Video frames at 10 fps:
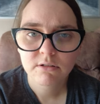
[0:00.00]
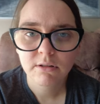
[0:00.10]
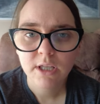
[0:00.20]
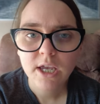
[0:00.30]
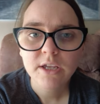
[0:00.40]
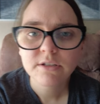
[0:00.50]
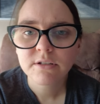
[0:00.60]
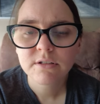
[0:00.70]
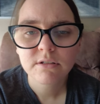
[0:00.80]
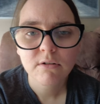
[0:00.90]

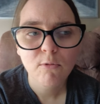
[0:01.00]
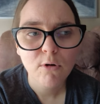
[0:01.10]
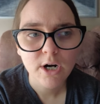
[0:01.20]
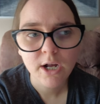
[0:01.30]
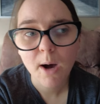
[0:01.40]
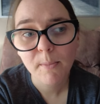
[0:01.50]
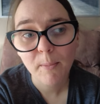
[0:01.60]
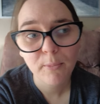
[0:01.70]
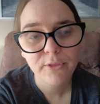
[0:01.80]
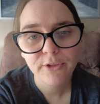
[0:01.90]
list or come
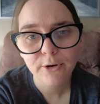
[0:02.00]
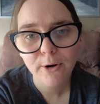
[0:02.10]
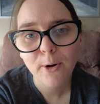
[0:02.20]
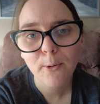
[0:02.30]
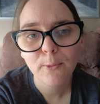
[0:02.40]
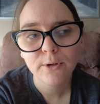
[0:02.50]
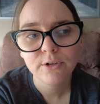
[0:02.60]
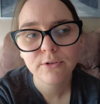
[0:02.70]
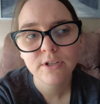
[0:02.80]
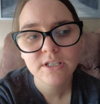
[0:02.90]
up with your own
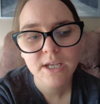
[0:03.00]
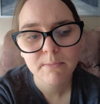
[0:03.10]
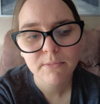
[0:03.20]
and do the same